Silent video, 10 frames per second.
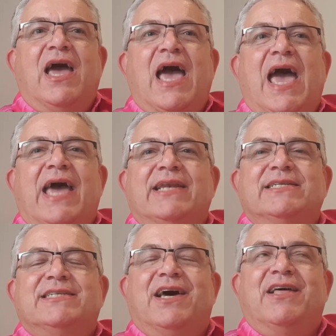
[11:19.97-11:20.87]

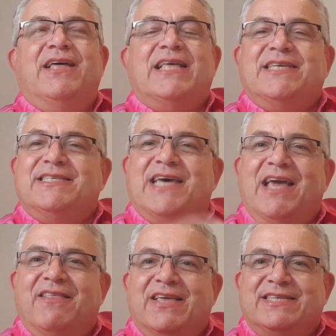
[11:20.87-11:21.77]
And as I
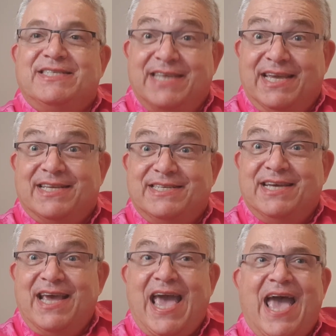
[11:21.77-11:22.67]
say, this seat
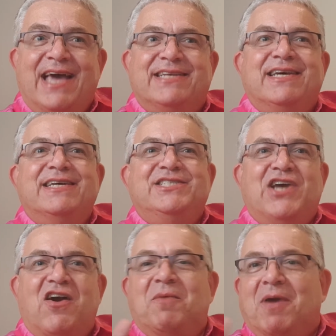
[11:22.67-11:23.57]
had
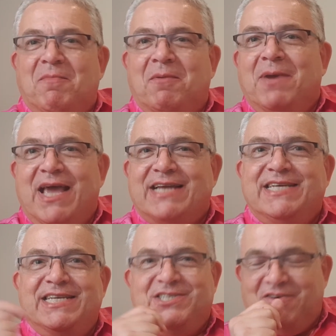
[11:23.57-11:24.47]
cherubim at
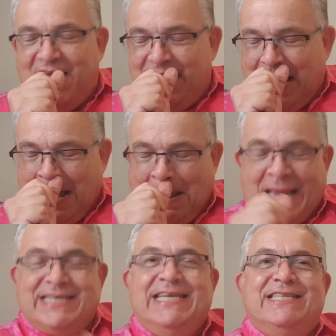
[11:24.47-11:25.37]

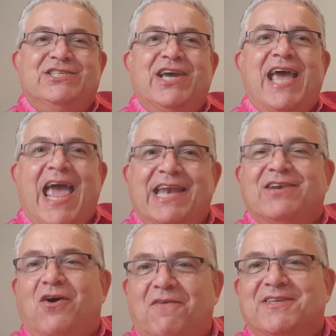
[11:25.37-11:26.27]
each end
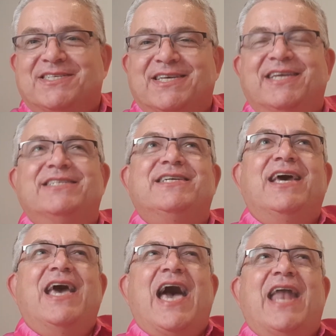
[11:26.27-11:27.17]
of the seat.
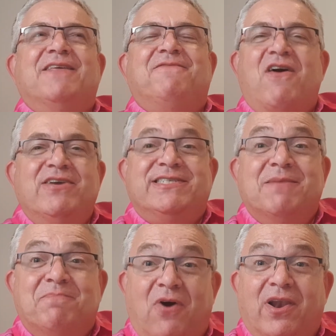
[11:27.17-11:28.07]
And it's very
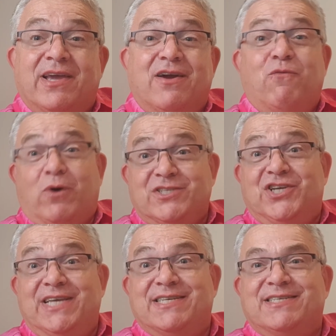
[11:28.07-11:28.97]
symbolic of what
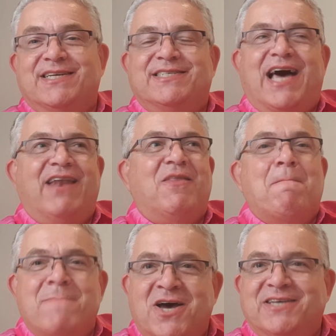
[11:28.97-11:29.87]
Jesus had done, the
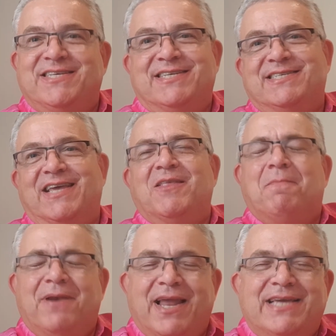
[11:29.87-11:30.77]
mercy seat, the
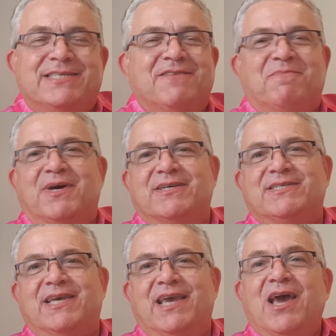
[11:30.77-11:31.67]
place of
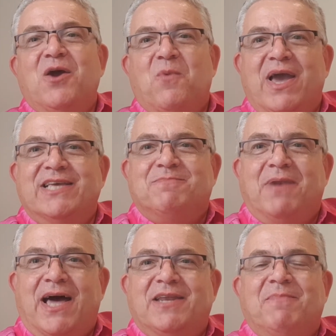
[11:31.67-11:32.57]
mercy, where his
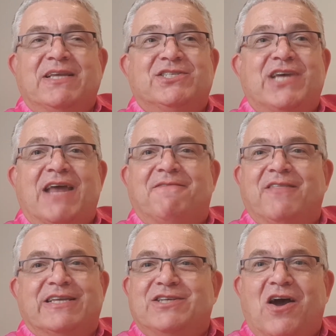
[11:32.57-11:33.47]
blood had been shed for
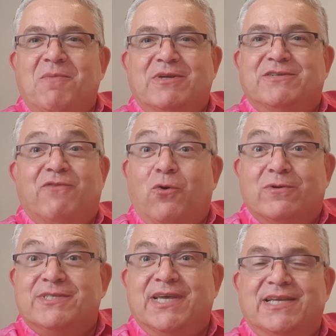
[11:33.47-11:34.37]
the atonement of
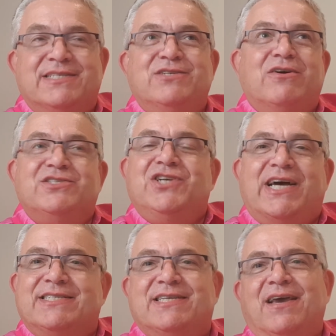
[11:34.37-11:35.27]
all sins, not
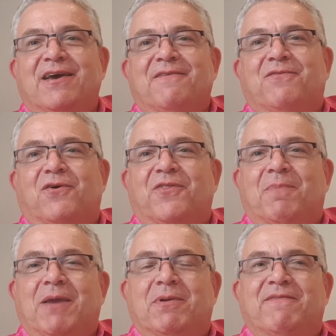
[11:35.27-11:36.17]
just for the
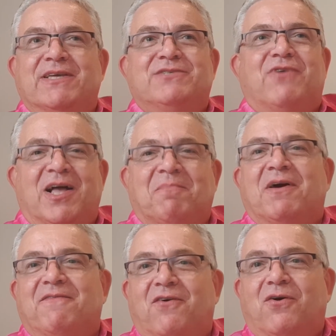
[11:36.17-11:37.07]
people of Israel,
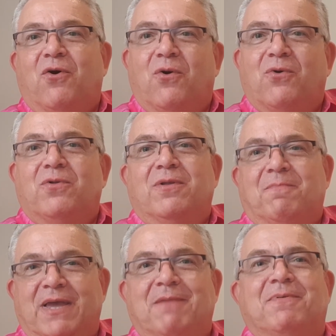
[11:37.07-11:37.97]
but for all
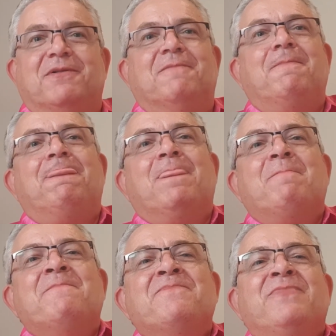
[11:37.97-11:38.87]
people.
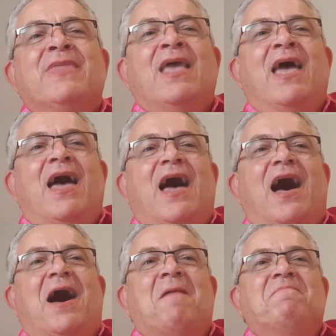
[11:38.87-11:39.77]

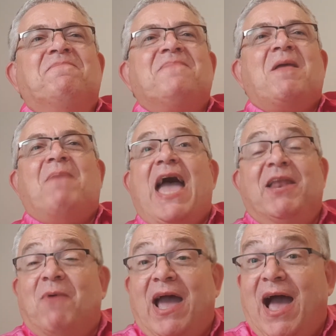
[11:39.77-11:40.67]
But
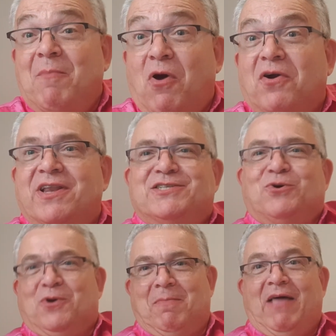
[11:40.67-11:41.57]
anyway, I'm not going to
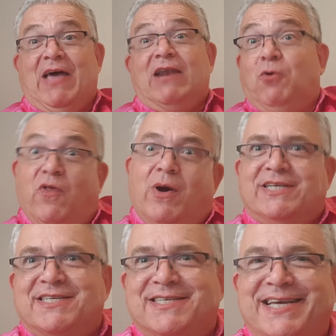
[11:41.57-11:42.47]
talk about that, although I
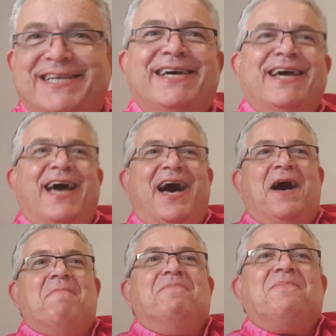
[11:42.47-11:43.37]
just did.
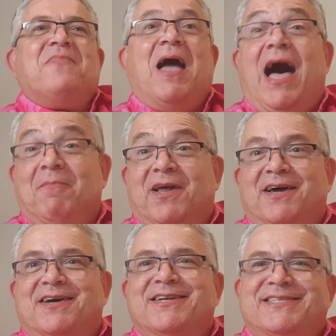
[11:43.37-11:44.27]
I'm going
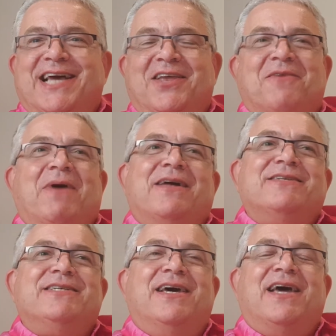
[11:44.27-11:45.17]
to tell you
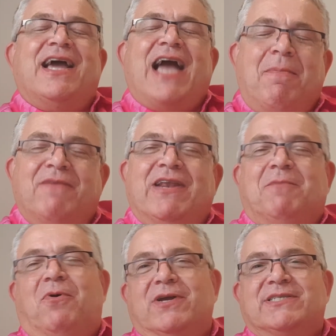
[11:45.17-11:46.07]
about a couple of little
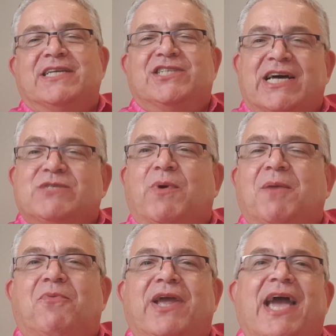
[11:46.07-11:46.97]
points I just want
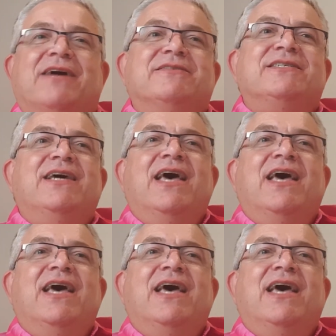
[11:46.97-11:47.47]
to bring out.